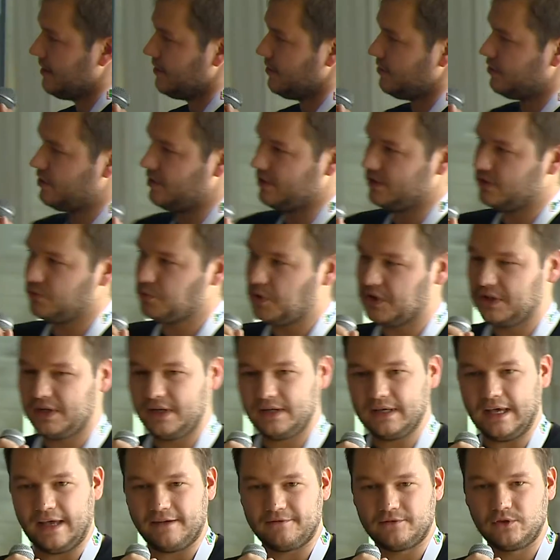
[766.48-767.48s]
just when they
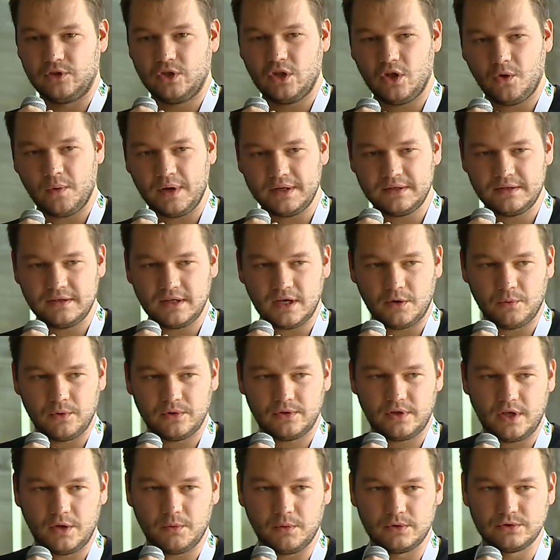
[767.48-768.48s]
have no idea what
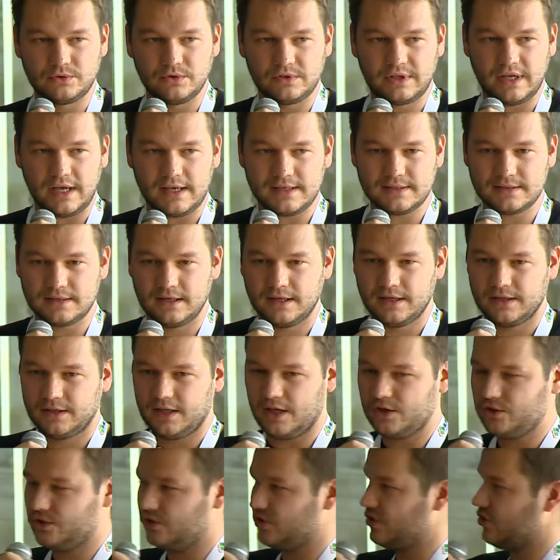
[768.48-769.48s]
they want to test,
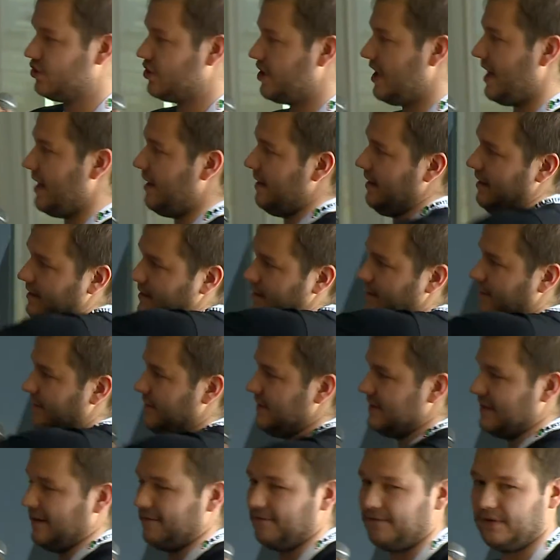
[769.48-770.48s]
they just test if
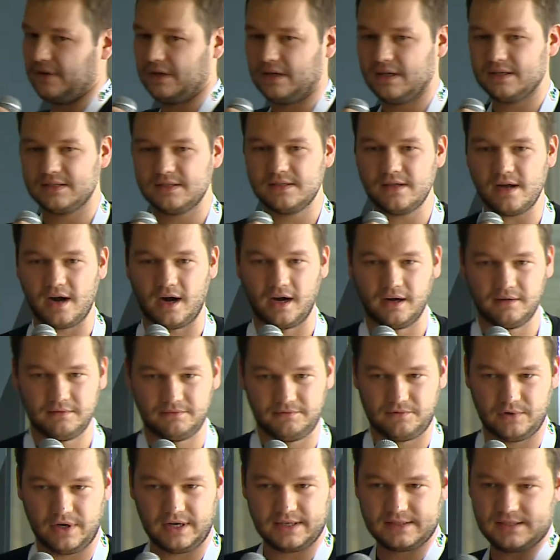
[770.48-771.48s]
something is there.
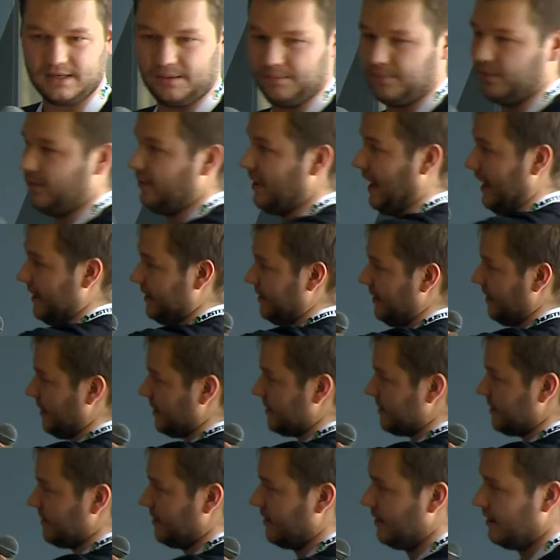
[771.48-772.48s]
For example, like
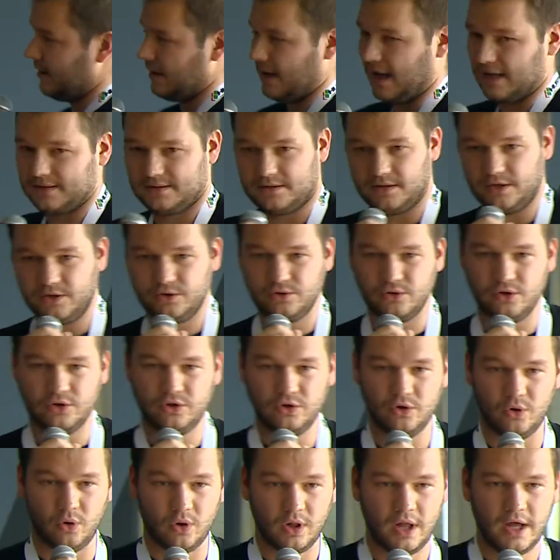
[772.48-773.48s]
this. Assert not
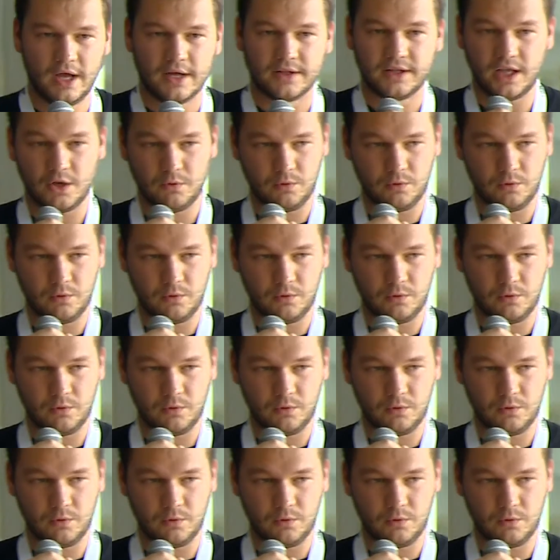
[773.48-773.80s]
null. They